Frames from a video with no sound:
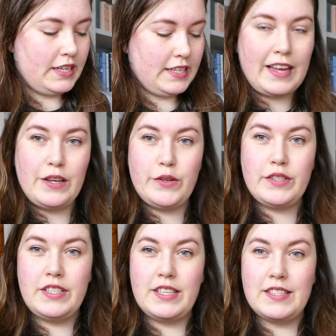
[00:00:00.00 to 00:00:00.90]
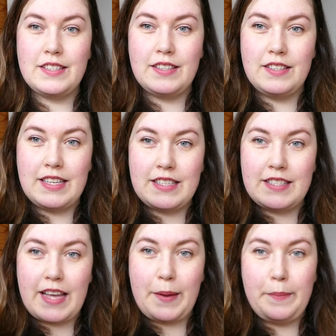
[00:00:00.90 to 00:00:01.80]
is I use this this
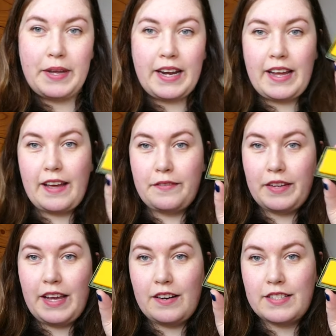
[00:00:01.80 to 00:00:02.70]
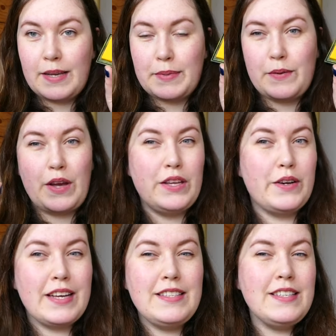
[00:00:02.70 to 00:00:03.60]
stamp and I have a yellow stamp as well.
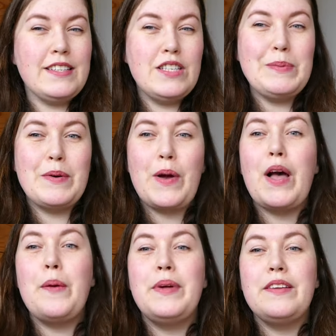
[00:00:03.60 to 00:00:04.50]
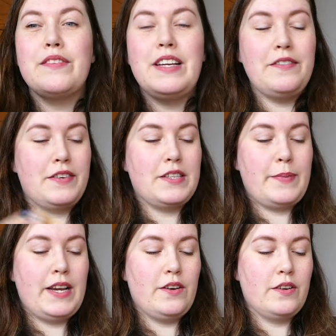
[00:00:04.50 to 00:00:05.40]
You can't see it super well, but it really fits
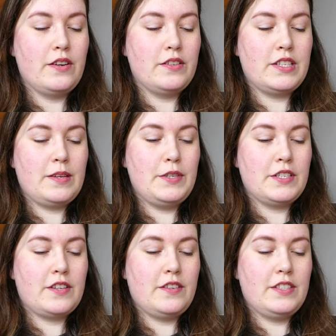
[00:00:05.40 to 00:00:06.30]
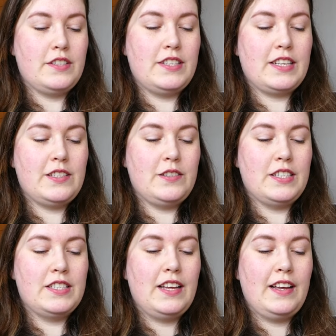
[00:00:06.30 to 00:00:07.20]
my logo, so I'm just going to stick to
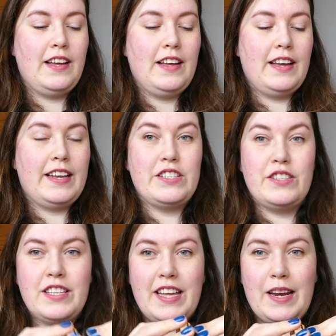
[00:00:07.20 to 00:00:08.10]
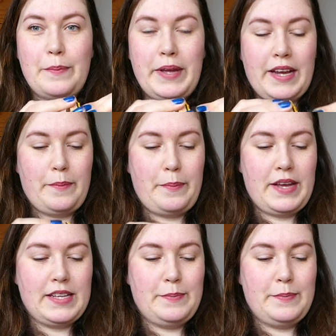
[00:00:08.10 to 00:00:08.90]
it. And I should get a bigger pad